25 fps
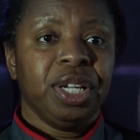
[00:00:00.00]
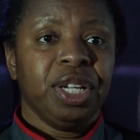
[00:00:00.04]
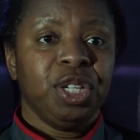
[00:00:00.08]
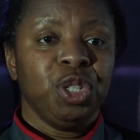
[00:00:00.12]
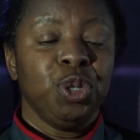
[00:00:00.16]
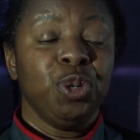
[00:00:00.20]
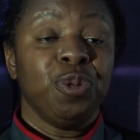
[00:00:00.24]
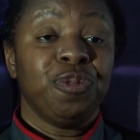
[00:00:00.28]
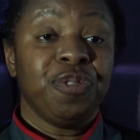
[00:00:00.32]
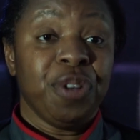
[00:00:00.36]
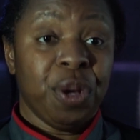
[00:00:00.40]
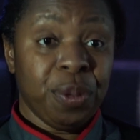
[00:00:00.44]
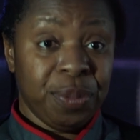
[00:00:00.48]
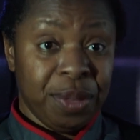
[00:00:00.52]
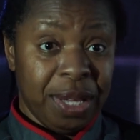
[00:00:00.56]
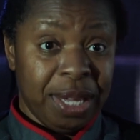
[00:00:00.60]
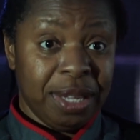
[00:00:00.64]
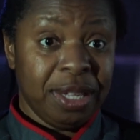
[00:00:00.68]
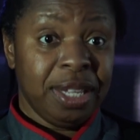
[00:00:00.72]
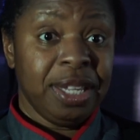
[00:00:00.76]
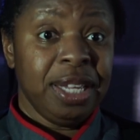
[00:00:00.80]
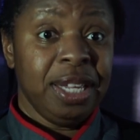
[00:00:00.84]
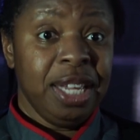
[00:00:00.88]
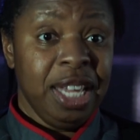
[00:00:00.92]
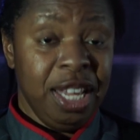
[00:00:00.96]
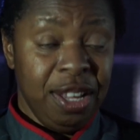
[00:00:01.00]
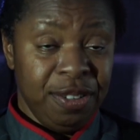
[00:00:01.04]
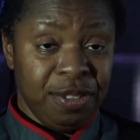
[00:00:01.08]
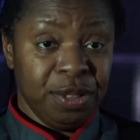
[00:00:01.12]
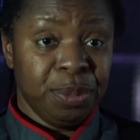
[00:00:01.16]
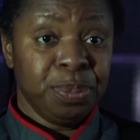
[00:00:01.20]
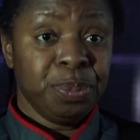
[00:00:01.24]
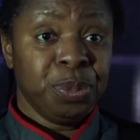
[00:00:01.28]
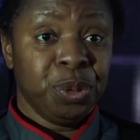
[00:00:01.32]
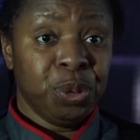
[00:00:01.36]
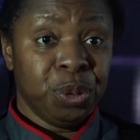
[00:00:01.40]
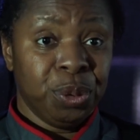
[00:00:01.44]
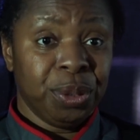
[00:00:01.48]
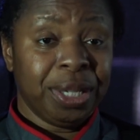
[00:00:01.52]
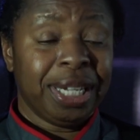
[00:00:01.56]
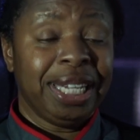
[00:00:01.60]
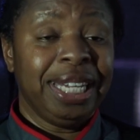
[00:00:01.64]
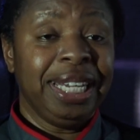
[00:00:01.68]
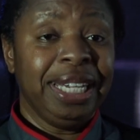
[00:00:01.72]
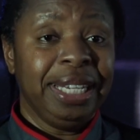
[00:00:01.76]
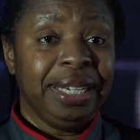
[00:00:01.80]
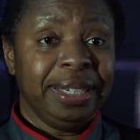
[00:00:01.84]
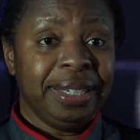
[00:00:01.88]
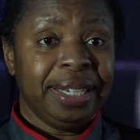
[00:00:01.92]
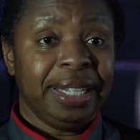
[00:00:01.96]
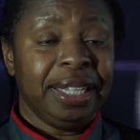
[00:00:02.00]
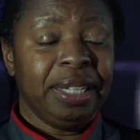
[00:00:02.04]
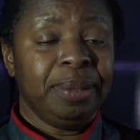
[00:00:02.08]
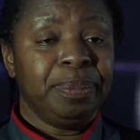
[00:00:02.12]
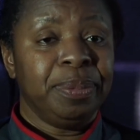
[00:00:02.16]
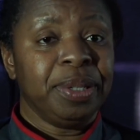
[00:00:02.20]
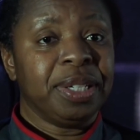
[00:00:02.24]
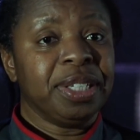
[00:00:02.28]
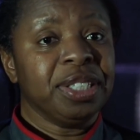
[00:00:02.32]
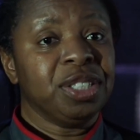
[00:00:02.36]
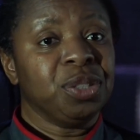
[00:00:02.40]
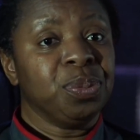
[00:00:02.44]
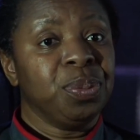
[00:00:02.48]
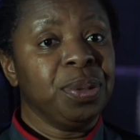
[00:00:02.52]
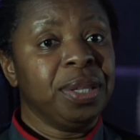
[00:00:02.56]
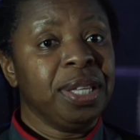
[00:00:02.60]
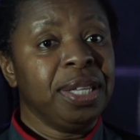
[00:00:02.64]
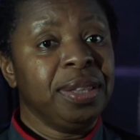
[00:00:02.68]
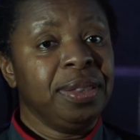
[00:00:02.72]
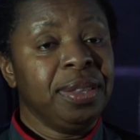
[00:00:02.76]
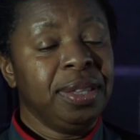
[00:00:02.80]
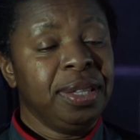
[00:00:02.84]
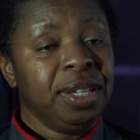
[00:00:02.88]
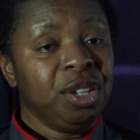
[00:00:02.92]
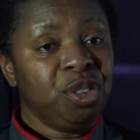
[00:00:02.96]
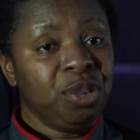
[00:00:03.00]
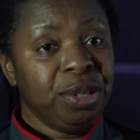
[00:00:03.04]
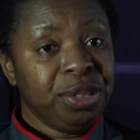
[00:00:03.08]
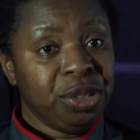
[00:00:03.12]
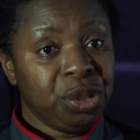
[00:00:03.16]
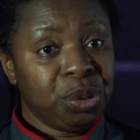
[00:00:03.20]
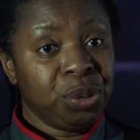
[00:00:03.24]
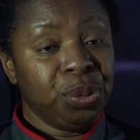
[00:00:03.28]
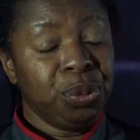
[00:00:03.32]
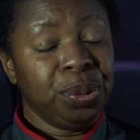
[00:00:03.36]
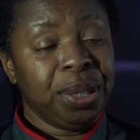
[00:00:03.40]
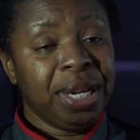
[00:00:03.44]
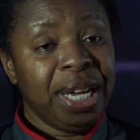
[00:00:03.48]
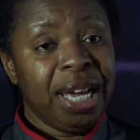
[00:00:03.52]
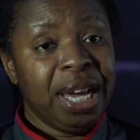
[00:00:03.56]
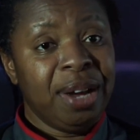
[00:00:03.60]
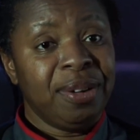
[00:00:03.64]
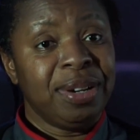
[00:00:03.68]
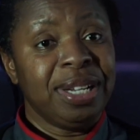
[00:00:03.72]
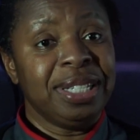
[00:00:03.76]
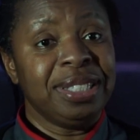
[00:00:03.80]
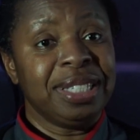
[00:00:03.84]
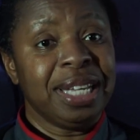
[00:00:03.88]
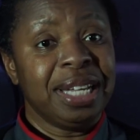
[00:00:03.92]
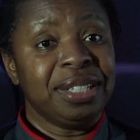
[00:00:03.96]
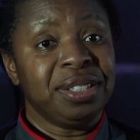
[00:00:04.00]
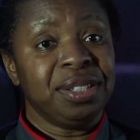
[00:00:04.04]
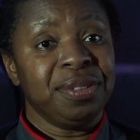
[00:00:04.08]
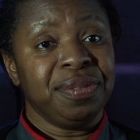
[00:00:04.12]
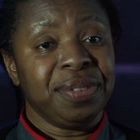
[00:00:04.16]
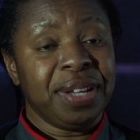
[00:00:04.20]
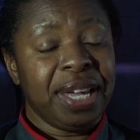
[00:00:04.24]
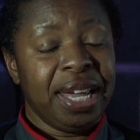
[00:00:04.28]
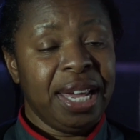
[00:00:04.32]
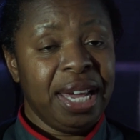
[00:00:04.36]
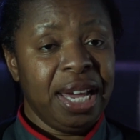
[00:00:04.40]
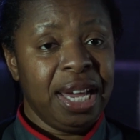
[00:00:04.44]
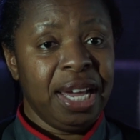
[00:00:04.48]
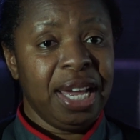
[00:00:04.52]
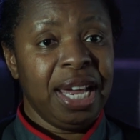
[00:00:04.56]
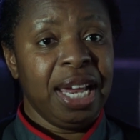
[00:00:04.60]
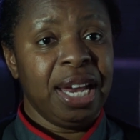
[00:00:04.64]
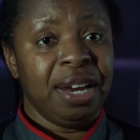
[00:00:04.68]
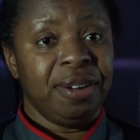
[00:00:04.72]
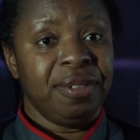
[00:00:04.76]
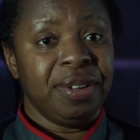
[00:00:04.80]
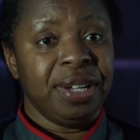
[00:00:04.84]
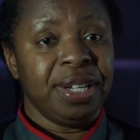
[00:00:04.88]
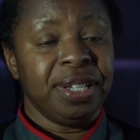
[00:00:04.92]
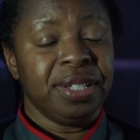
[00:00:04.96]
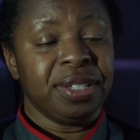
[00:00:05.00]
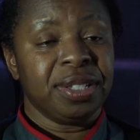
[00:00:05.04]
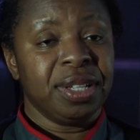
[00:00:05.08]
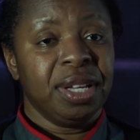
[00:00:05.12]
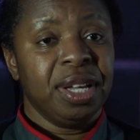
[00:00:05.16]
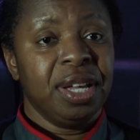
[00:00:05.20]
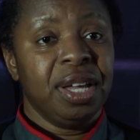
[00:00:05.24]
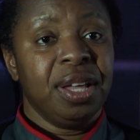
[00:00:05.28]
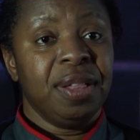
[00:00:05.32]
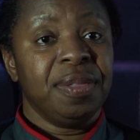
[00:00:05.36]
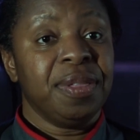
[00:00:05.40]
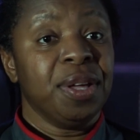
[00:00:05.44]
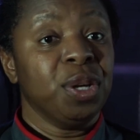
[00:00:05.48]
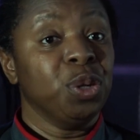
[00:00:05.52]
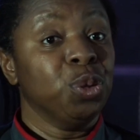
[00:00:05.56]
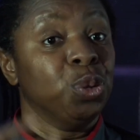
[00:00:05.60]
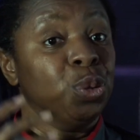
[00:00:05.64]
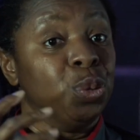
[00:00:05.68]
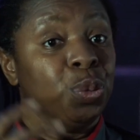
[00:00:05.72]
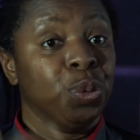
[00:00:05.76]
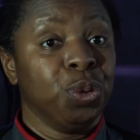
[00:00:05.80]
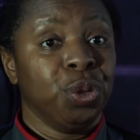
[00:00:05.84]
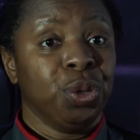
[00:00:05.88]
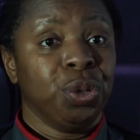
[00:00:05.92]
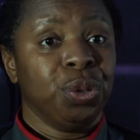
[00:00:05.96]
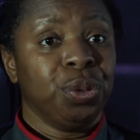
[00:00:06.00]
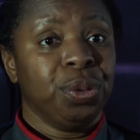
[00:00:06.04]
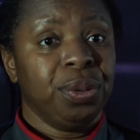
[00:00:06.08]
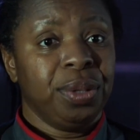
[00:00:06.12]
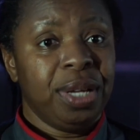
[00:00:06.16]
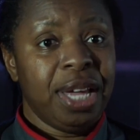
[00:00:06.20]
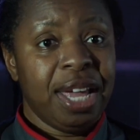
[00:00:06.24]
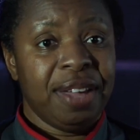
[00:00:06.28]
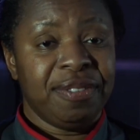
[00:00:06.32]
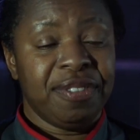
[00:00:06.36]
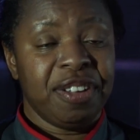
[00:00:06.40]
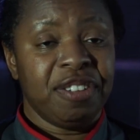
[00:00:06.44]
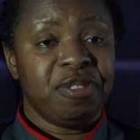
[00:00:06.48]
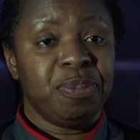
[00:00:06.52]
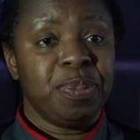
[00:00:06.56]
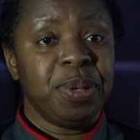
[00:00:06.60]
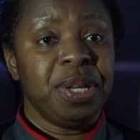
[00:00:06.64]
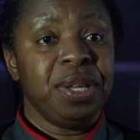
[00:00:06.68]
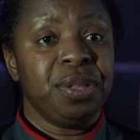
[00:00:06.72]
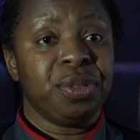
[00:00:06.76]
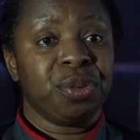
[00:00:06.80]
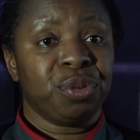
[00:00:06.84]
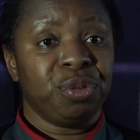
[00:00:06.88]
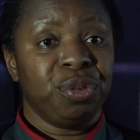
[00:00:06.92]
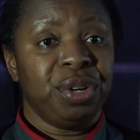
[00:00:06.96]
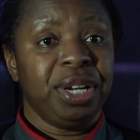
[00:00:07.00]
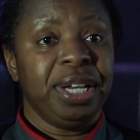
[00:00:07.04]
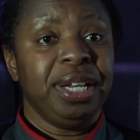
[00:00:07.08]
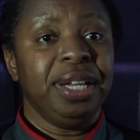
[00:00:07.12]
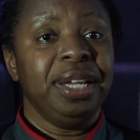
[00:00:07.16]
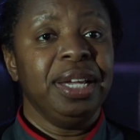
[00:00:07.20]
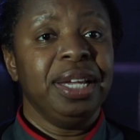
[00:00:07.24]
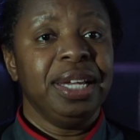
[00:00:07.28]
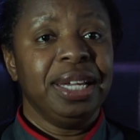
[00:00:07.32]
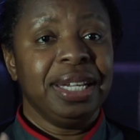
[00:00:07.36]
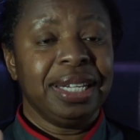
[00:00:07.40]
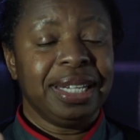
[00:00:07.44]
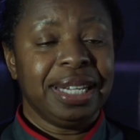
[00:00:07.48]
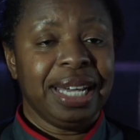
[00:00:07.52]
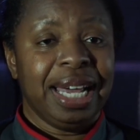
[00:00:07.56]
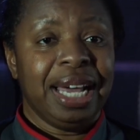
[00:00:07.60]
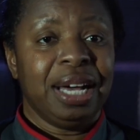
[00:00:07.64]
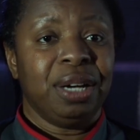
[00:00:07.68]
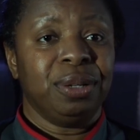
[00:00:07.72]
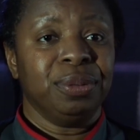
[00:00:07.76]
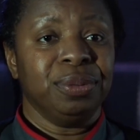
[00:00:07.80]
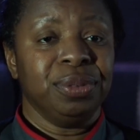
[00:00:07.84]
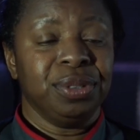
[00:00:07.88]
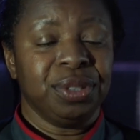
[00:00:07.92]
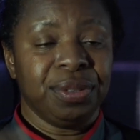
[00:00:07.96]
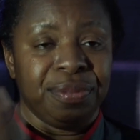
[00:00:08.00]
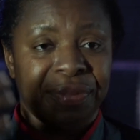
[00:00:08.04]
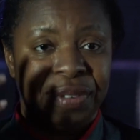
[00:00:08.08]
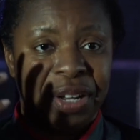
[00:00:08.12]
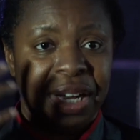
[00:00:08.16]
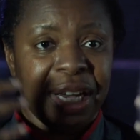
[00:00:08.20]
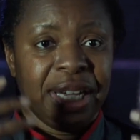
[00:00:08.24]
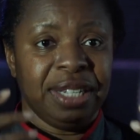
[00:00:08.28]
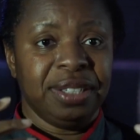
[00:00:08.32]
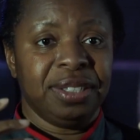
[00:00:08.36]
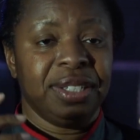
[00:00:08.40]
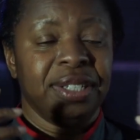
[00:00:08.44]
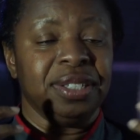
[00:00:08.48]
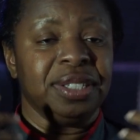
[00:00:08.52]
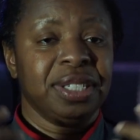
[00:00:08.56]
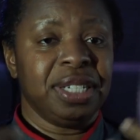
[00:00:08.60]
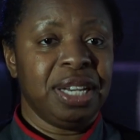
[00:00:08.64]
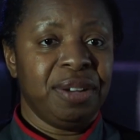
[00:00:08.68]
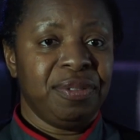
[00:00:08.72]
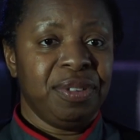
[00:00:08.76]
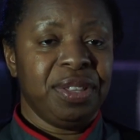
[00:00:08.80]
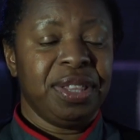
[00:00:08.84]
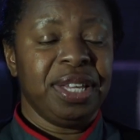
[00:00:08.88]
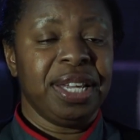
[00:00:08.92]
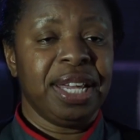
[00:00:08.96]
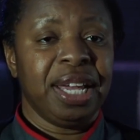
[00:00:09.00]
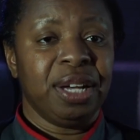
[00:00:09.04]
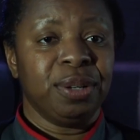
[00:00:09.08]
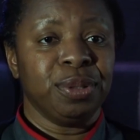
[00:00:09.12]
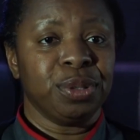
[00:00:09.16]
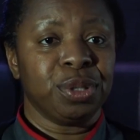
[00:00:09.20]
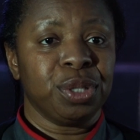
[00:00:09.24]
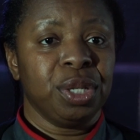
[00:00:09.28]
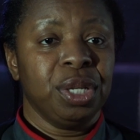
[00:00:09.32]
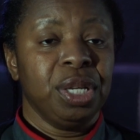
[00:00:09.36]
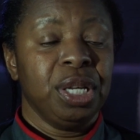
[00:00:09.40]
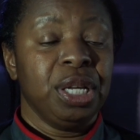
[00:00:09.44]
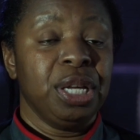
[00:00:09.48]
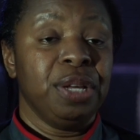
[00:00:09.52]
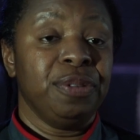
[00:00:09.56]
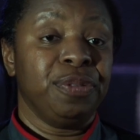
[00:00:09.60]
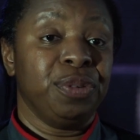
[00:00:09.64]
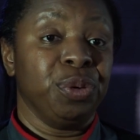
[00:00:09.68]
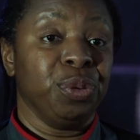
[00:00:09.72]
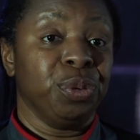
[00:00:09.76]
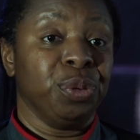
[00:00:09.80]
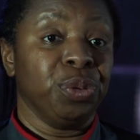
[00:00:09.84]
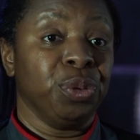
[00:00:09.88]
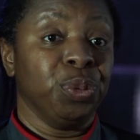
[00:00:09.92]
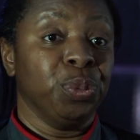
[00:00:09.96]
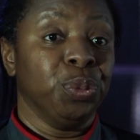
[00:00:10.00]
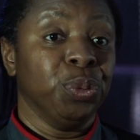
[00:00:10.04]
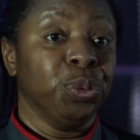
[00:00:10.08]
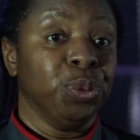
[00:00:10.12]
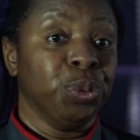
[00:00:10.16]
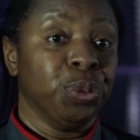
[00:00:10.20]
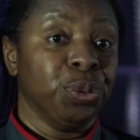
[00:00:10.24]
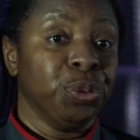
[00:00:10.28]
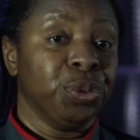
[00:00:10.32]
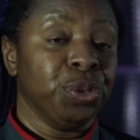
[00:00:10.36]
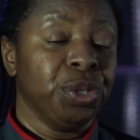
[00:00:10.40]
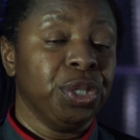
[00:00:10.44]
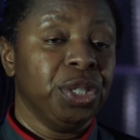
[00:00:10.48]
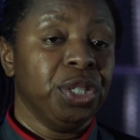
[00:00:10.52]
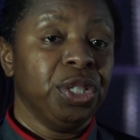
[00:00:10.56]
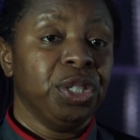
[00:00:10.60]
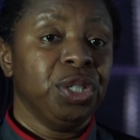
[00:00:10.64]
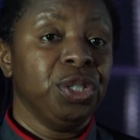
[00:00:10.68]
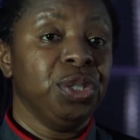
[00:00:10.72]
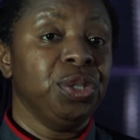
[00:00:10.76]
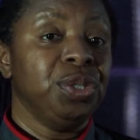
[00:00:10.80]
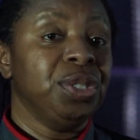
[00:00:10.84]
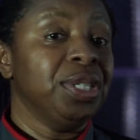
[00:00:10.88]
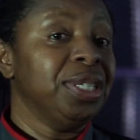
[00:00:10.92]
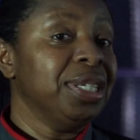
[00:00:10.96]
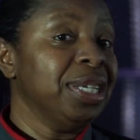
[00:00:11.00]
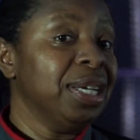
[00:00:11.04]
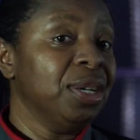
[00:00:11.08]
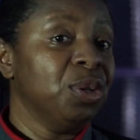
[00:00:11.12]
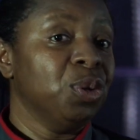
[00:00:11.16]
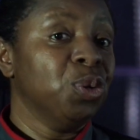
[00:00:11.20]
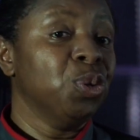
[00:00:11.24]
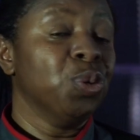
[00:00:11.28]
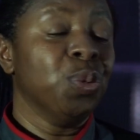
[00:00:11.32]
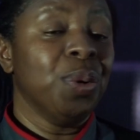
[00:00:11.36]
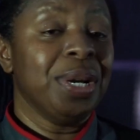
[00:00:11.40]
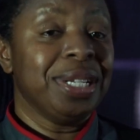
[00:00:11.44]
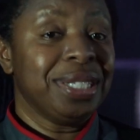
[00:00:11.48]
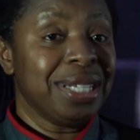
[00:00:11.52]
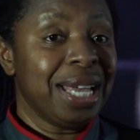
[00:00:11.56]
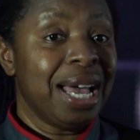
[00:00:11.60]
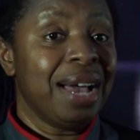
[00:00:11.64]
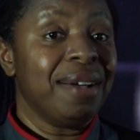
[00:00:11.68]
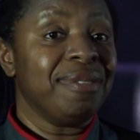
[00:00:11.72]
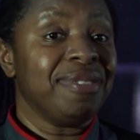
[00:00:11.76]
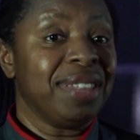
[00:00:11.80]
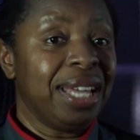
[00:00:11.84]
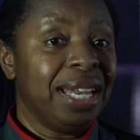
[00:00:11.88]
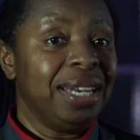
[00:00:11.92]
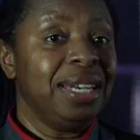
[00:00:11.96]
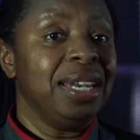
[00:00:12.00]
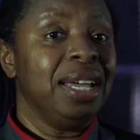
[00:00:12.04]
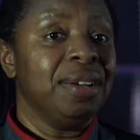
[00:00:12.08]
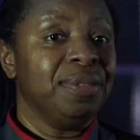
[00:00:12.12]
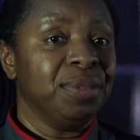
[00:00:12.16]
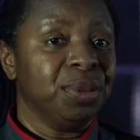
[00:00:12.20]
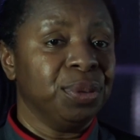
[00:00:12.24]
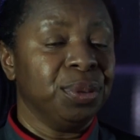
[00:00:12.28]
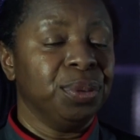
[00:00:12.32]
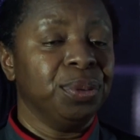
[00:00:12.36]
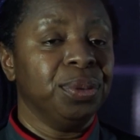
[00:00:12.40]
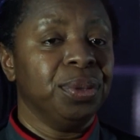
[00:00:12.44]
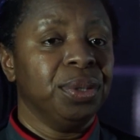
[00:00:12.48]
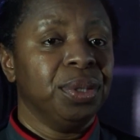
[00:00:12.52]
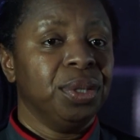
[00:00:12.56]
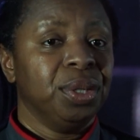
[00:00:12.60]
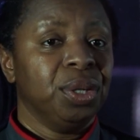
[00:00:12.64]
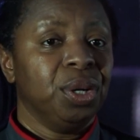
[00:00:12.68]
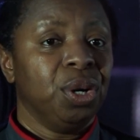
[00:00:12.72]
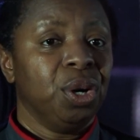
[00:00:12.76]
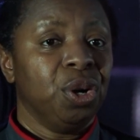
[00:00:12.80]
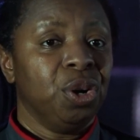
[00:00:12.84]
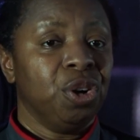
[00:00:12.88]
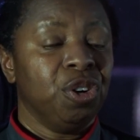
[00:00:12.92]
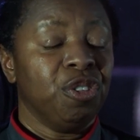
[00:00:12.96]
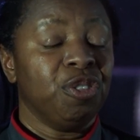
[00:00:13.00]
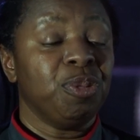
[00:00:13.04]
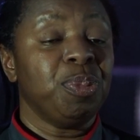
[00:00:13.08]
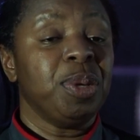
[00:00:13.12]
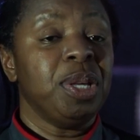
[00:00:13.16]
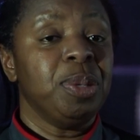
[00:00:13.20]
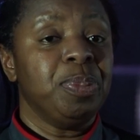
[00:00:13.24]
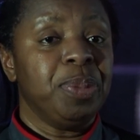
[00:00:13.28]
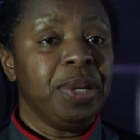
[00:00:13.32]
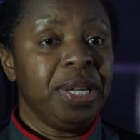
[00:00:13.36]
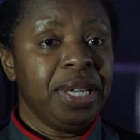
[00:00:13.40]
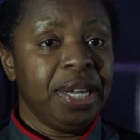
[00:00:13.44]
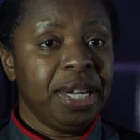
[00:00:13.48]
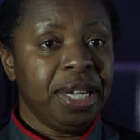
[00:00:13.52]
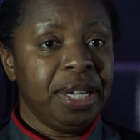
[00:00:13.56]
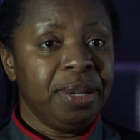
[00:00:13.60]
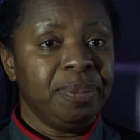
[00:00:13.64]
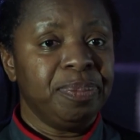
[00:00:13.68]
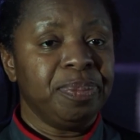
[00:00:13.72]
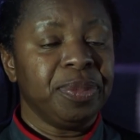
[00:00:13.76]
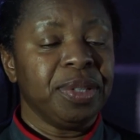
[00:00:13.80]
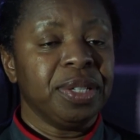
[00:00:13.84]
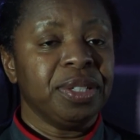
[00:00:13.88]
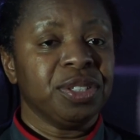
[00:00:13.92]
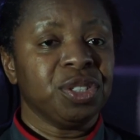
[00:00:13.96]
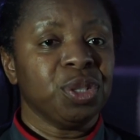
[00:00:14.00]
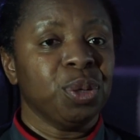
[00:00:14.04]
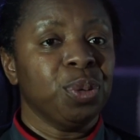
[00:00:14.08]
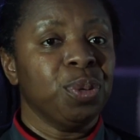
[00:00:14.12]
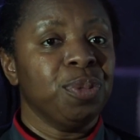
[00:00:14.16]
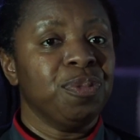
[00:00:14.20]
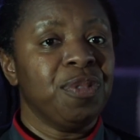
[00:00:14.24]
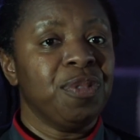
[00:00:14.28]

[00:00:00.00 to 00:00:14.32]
you felt that even more keenly because within the critical care and intensive care areas, they all wore FFP3 gowns, visors, and everything else. If you're on the ward, you didn't always have that level of PPE. So, a